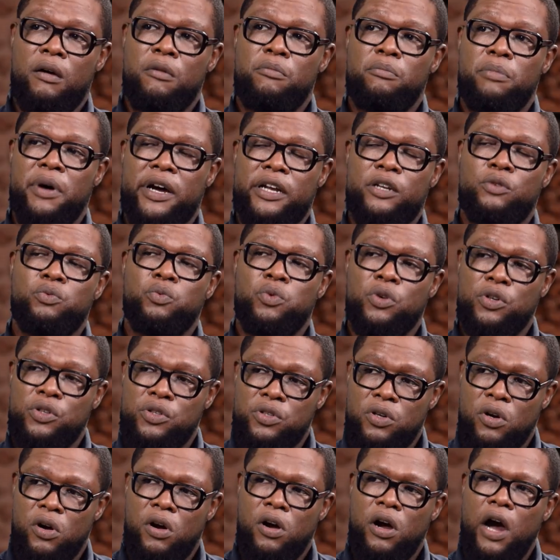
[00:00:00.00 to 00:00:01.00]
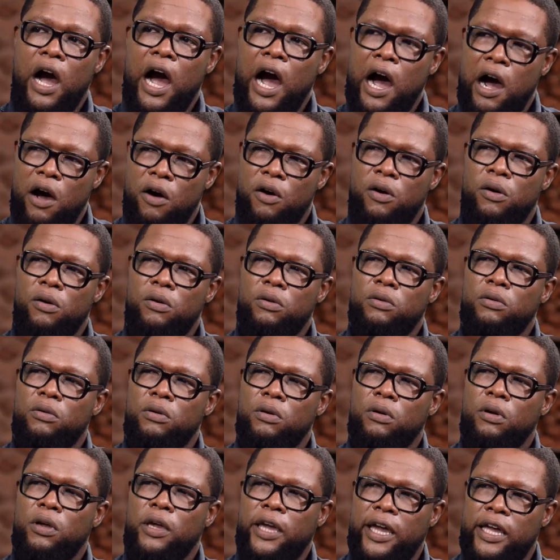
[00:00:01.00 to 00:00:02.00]
But we'll talk how
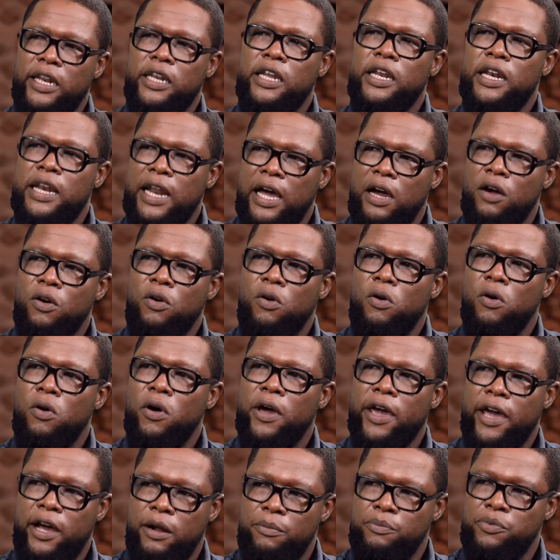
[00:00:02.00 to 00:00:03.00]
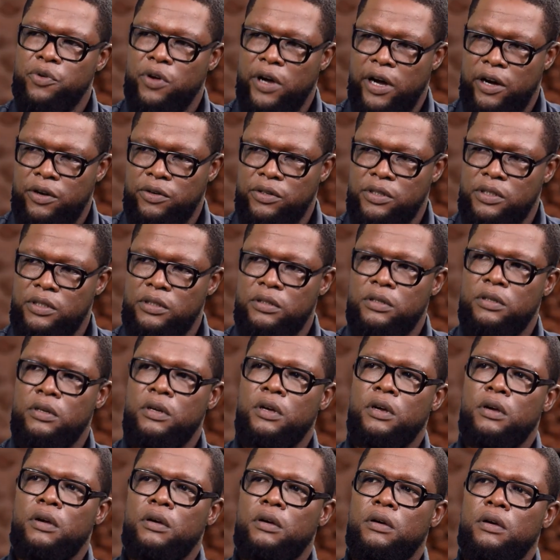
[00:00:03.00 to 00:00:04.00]
can Elanco help you out
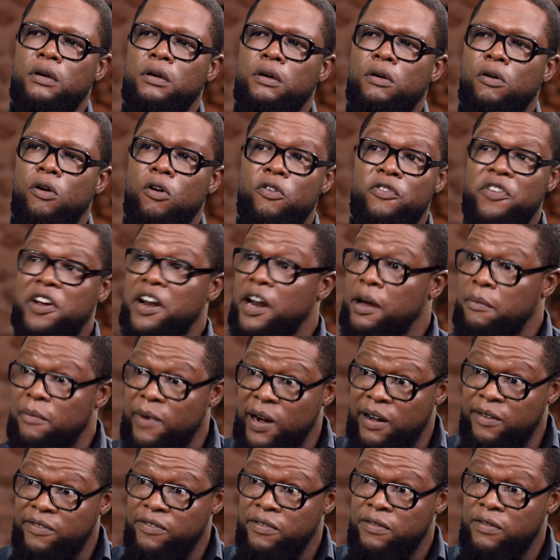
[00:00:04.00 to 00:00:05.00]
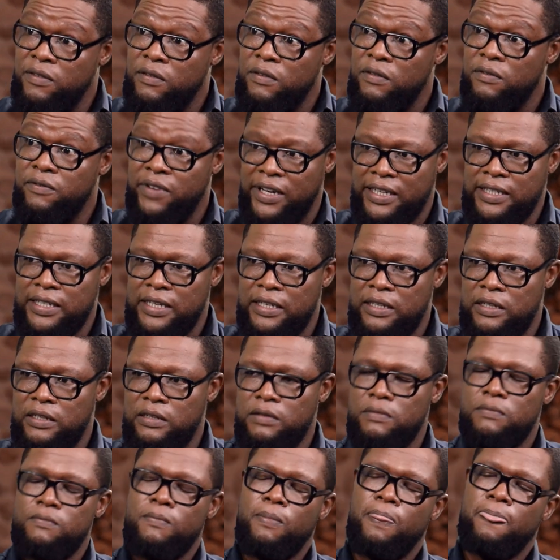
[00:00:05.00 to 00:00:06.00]
over and above vaccines.
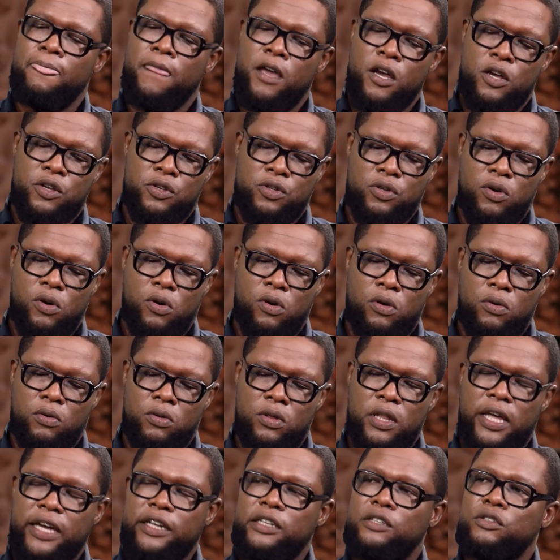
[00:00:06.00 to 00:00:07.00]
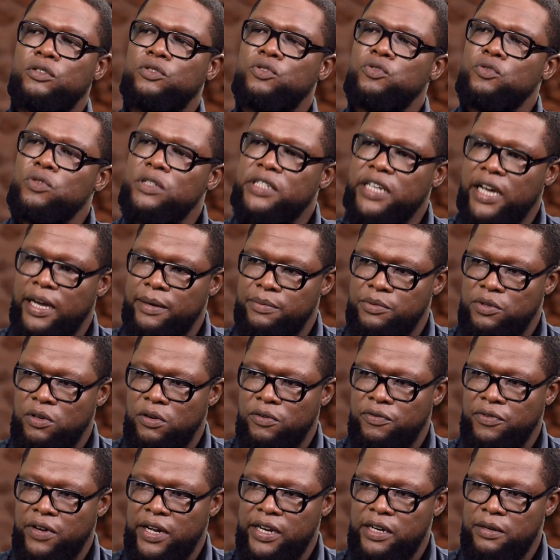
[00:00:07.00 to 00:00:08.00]
So there are two types
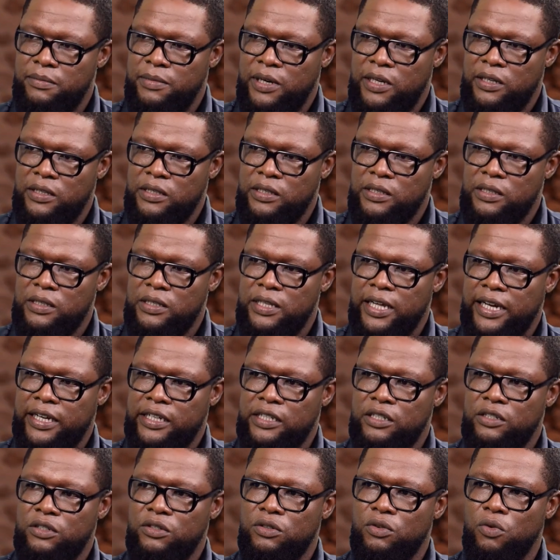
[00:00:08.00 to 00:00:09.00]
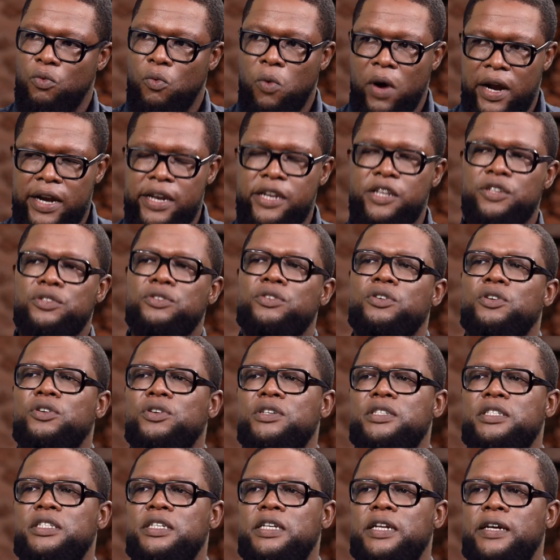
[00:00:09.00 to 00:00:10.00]
of animals that one needs to
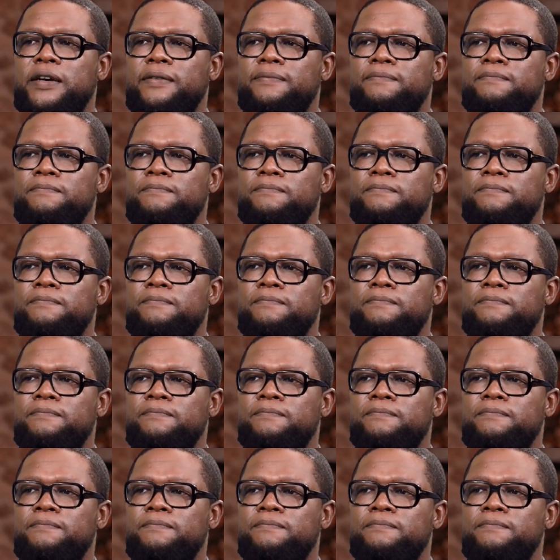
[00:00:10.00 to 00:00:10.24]
consider,